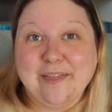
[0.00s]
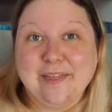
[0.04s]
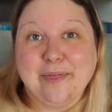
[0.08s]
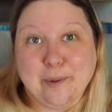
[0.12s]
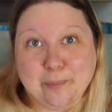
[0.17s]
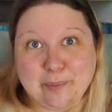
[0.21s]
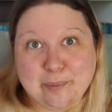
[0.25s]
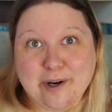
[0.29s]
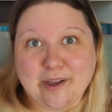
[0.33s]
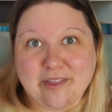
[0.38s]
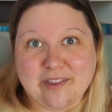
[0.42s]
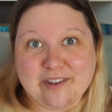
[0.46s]
the
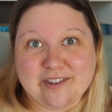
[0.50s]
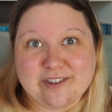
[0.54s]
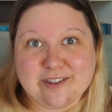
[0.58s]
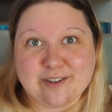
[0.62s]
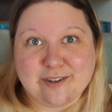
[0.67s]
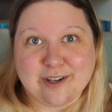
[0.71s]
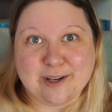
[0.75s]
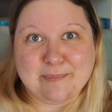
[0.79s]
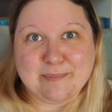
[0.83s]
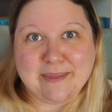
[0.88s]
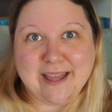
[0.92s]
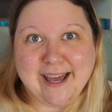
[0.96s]
Brothers
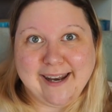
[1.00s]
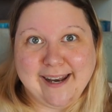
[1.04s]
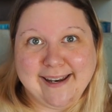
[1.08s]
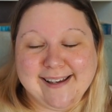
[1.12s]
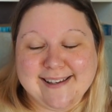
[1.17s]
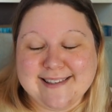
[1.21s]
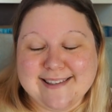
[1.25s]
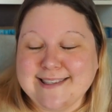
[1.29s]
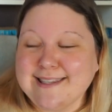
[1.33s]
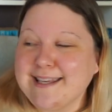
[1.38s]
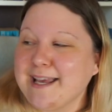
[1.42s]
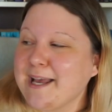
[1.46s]
Grimm, that
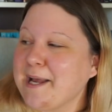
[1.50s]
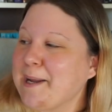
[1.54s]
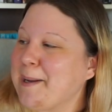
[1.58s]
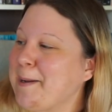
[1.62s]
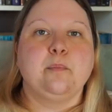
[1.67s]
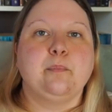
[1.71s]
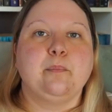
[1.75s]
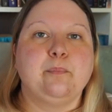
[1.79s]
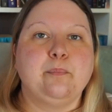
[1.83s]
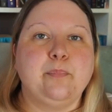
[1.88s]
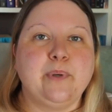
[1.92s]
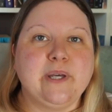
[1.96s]
is,
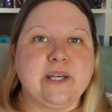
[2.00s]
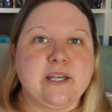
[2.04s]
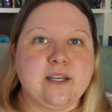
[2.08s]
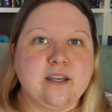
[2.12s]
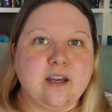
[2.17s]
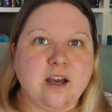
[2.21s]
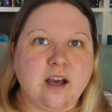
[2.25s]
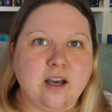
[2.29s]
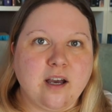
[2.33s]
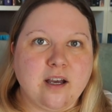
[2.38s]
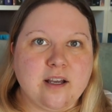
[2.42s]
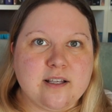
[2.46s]

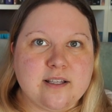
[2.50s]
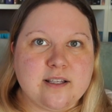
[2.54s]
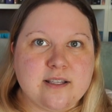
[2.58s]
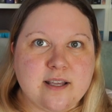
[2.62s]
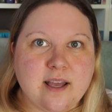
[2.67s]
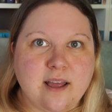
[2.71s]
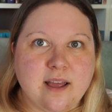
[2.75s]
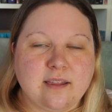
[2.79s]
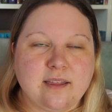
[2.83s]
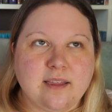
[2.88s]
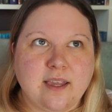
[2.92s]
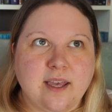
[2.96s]
because
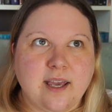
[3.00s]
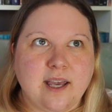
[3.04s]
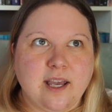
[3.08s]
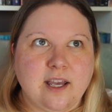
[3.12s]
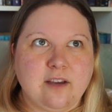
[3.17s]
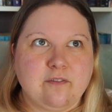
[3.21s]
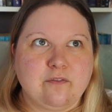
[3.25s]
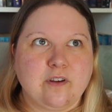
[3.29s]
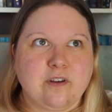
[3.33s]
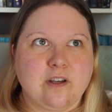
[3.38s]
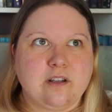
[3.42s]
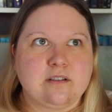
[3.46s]

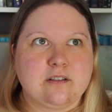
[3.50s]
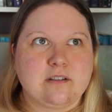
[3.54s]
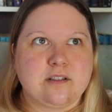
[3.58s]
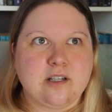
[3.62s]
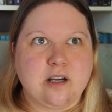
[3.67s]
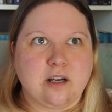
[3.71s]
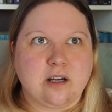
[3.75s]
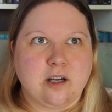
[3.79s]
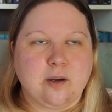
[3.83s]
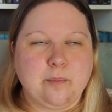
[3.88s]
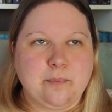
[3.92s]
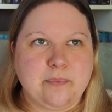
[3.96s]
they've
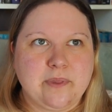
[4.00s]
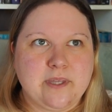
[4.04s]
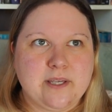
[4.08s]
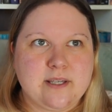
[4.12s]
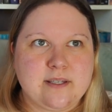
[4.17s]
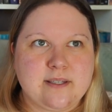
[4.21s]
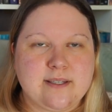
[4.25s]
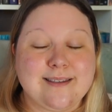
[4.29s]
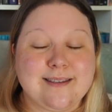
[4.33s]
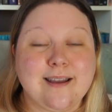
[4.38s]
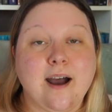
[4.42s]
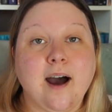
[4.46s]
dug up
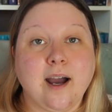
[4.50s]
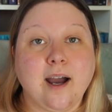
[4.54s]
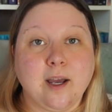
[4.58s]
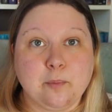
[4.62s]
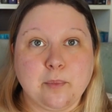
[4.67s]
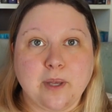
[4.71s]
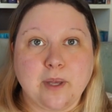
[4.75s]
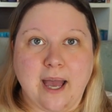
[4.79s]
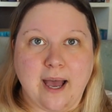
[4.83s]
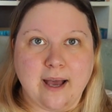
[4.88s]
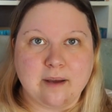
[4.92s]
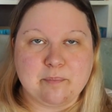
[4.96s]
this time
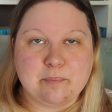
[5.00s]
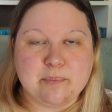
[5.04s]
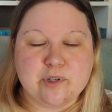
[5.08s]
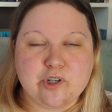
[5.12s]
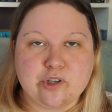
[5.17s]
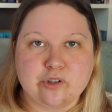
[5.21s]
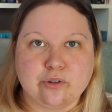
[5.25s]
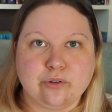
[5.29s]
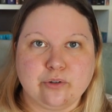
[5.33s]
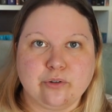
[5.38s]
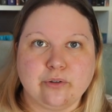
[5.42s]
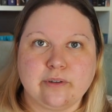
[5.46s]

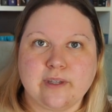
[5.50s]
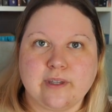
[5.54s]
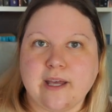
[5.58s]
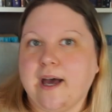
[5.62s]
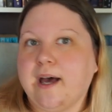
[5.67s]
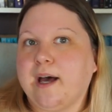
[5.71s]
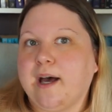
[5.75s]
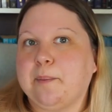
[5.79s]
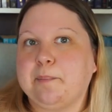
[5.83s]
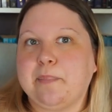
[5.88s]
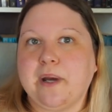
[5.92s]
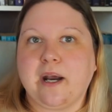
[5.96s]
capsule
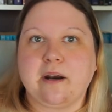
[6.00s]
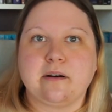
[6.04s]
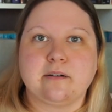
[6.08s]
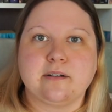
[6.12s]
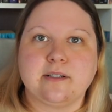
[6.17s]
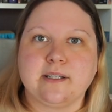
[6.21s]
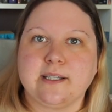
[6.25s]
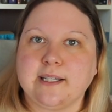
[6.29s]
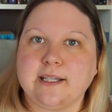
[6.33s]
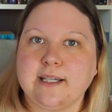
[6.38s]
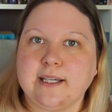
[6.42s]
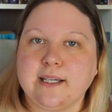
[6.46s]
that
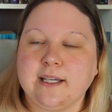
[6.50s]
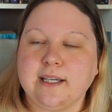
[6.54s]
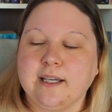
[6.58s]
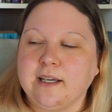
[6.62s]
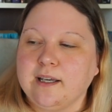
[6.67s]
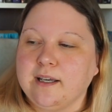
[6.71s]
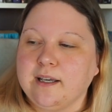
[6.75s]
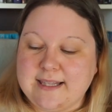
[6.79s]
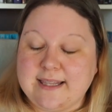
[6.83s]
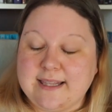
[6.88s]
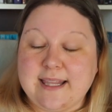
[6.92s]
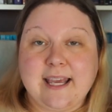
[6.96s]
apparently
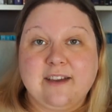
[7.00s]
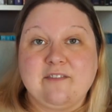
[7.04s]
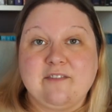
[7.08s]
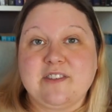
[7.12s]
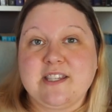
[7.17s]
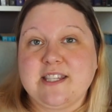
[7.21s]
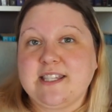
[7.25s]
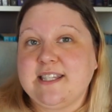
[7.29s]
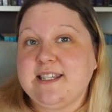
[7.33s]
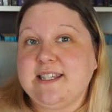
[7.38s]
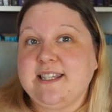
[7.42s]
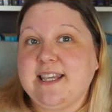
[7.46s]
they've
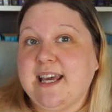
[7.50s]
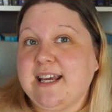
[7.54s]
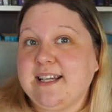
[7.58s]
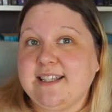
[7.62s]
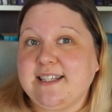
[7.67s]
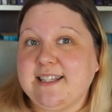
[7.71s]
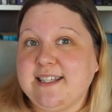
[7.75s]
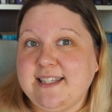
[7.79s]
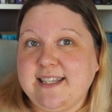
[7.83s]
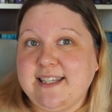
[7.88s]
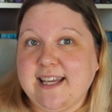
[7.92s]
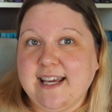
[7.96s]
st
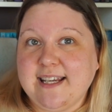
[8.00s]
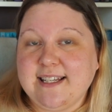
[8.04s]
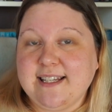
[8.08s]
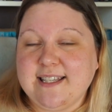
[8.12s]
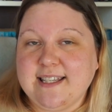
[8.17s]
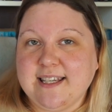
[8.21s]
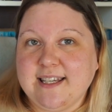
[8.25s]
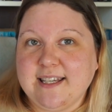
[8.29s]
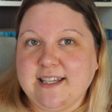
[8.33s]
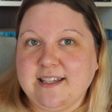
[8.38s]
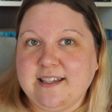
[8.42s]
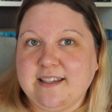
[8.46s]

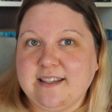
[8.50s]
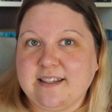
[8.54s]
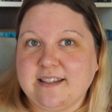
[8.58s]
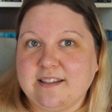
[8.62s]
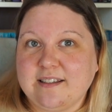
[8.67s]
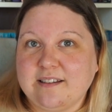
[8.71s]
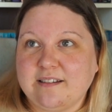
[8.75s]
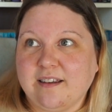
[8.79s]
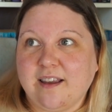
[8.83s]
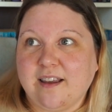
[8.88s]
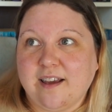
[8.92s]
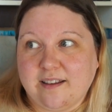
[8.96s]
stated,
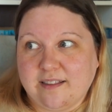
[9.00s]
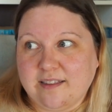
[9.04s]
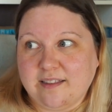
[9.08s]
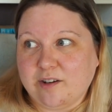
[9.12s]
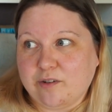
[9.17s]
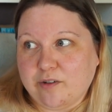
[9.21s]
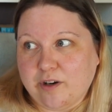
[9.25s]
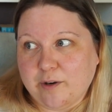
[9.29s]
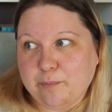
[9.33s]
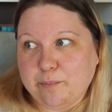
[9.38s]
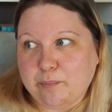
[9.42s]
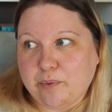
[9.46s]
like the
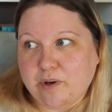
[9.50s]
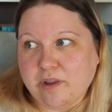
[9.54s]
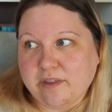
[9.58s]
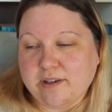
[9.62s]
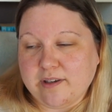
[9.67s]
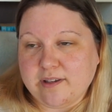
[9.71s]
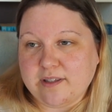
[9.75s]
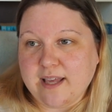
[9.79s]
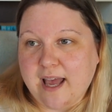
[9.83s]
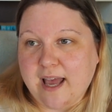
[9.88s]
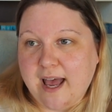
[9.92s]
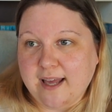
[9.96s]
Grimm
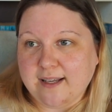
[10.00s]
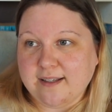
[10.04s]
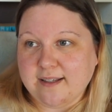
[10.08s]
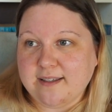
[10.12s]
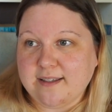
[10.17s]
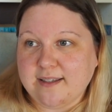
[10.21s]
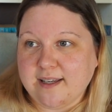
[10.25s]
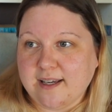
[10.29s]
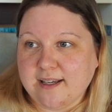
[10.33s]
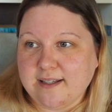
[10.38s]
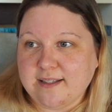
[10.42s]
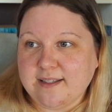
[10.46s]
brothers had
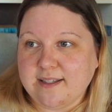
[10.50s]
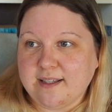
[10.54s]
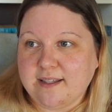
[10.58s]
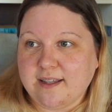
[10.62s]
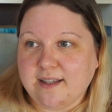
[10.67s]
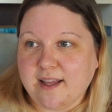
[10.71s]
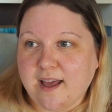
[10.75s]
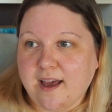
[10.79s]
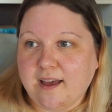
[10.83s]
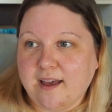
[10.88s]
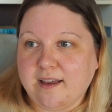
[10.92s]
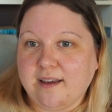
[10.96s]
stated
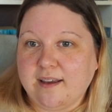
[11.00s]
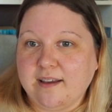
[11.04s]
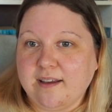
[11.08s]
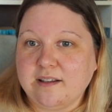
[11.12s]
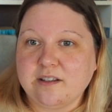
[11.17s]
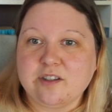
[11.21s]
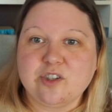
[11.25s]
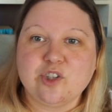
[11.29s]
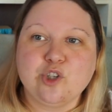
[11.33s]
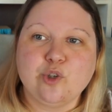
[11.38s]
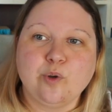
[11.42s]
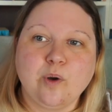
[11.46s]
that in
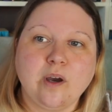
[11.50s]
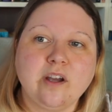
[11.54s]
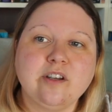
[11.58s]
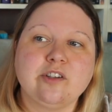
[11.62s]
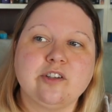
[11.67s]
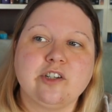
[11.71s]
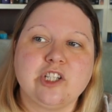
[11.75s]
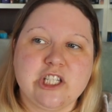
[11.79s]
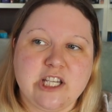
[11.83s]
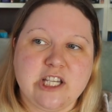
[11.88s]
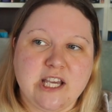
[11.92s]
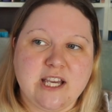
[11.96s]

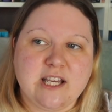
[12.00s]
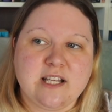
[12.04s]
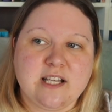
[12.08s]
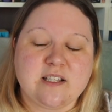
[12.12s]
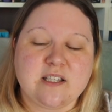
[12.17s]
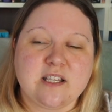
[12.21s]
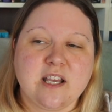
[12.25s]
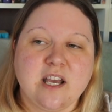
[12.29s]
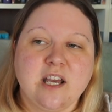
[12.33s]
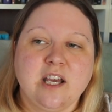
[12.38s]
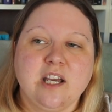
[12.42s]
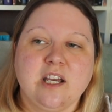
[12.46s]
200 years
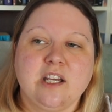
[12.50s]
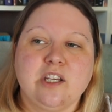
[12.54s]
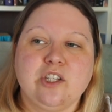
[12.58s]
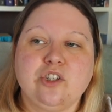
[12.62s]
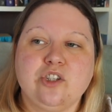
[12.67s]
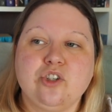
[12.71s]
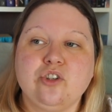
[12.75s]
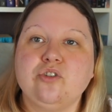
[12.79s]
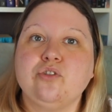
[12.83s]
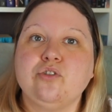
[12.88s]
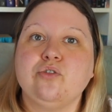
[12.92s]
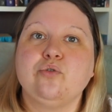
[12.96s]

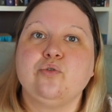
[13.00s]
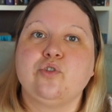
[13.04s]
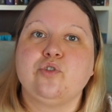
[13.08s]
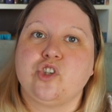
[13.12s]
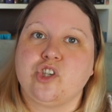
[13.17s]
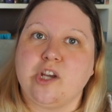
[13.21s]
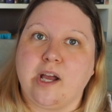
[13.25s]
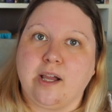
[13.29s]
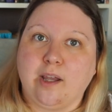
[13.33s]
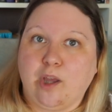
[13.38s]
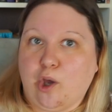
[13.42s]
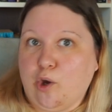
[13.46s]
you
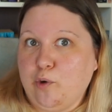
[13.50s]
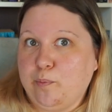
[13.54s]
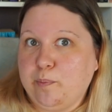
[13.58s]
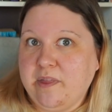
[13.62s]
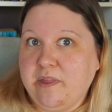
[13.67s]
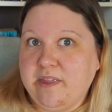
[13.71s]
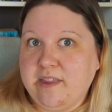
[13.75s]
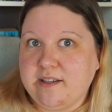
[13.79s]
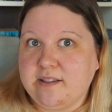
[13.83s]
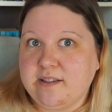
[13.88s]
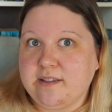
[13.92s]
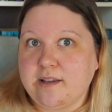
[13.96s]
shall open
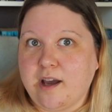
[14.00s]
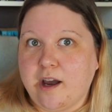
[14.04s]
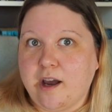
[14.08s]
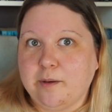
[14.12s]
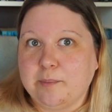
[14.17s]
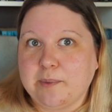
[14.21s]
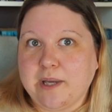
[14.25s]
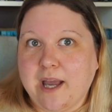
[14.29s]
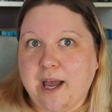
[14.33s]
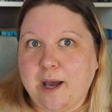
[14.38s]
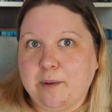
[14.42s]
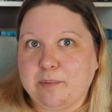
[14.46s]
this time
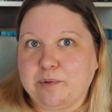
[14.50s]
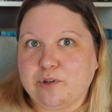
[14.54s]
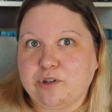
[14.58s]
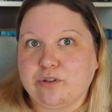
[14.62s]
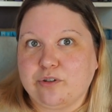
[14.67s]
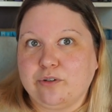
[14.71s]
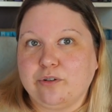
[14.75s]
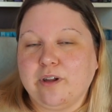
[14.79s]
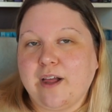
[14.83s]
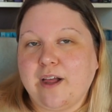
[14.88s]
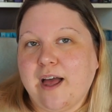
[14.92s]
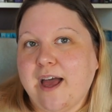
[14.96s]

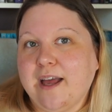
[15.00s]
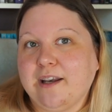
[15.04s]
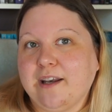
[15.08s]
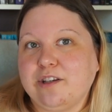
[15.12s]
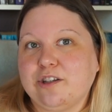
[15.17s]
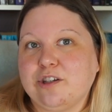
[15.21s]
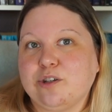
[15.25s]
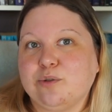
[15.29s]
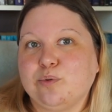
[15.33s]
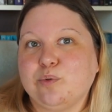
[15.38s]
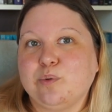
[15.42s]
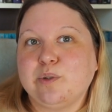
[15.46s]
capsule and
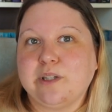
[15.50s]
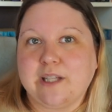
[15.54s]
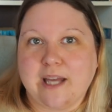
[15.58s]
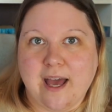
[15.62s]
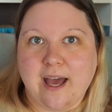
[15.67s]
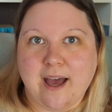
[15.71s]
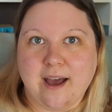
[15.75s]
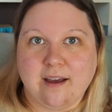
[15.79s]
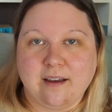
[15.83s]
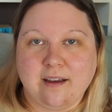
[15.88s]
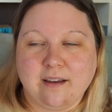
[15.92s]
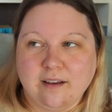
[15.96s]
you'll
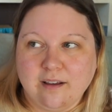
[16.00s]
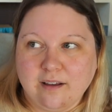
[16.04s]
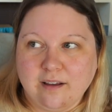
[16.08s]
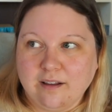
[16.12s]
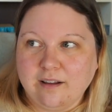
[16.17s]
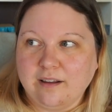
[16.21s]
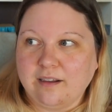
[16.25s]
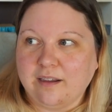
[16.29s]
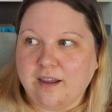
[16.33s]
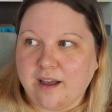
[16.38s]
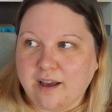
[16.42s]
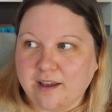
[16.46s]
get
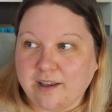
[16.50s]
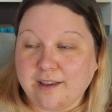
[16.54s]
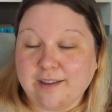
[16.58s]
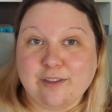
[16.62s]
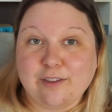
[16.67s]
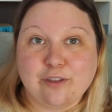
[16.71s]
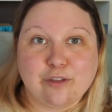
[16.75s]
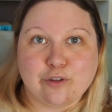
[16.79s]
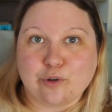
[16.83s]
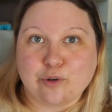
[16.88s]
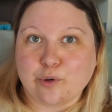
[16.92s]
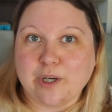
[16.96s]
like
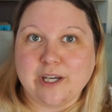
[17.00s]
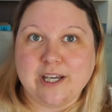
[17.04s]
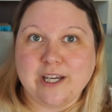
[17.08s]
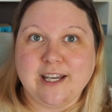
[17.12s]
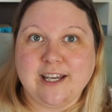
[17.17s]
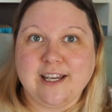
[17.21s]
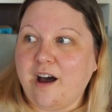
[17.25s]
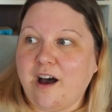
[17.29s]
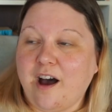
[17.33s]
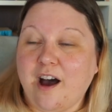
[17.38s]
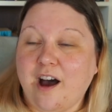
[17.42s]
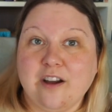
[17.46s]

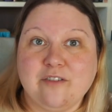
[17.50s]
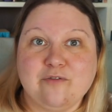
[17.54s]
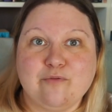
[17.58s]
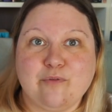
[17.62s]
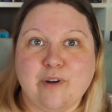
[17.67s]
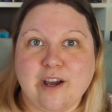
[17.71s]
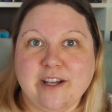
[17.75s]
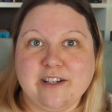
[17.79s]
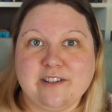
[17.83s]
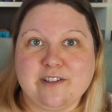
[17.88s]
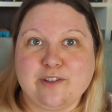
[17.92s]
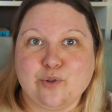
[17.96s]
three
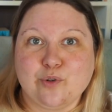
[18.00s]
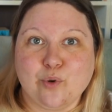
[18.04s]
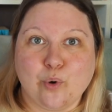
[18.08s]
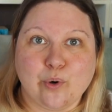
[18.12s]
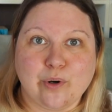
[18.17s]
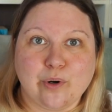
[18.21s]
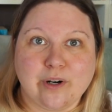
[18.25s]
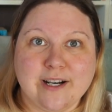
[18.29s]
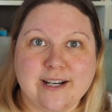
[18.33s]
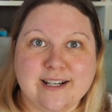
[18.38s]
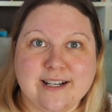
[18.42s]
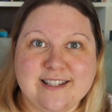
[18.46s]
unread
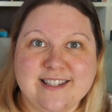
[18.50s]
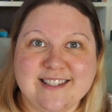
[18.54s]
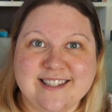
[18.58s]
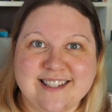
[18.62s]
stories,